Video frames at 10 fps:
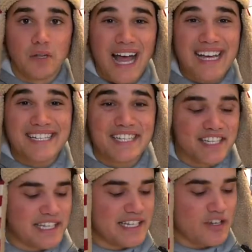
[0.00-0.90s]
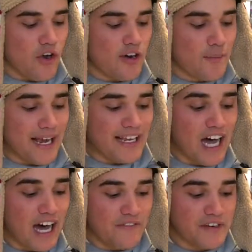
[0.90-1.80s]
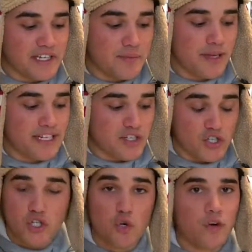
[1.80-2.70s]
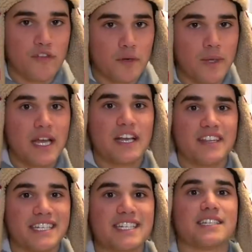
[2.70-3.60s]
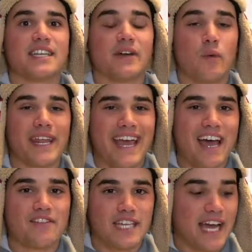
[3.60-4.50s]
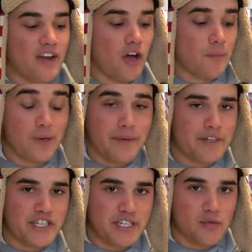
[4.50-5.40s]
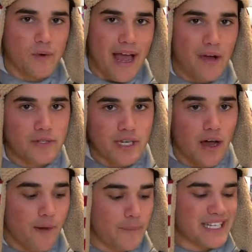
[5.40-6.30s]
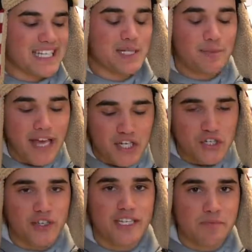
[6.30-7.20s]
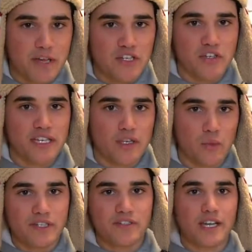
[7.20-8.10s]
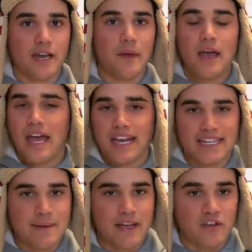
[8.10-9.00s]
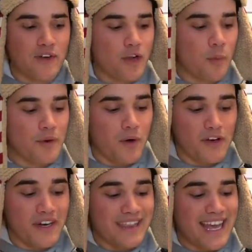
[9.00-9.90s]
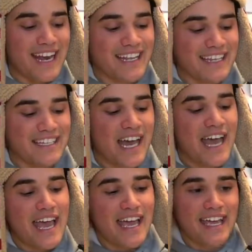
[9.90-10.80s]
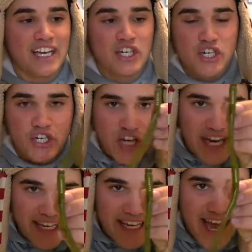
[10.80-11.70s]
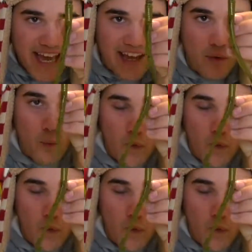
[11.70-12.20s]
lastly, these are my confidence baits. There's two of them. This is like what I have tied on pretty much year round, but especially in the winter time, anytime I can find open water, and that is a shaky head